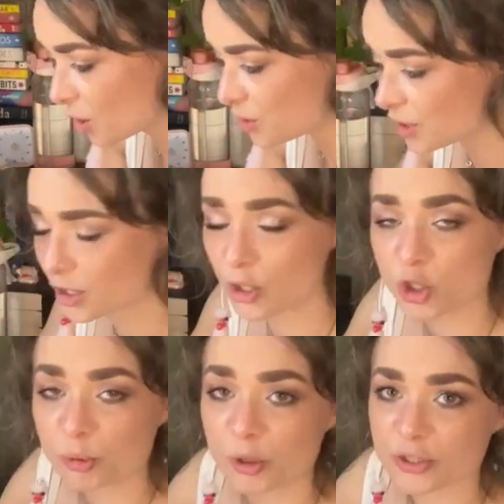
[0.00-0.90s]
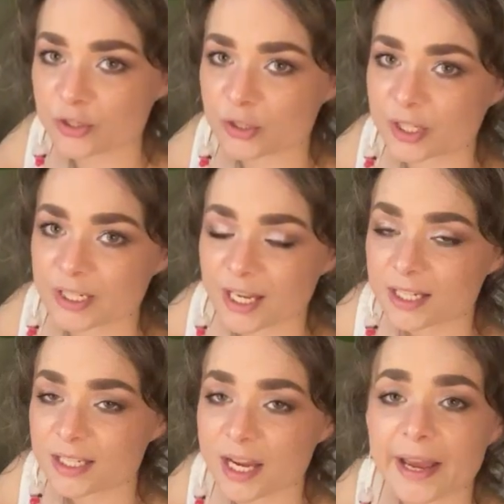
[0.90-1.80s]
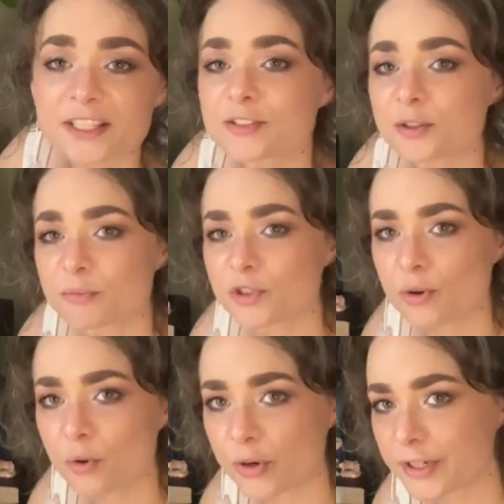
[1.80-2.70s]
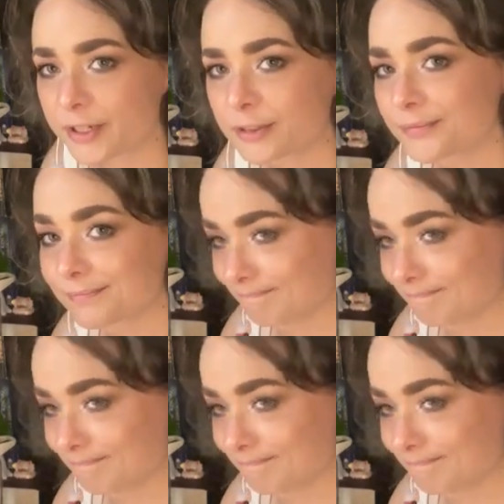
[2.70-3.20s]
go to your local bookstore and ask them to order.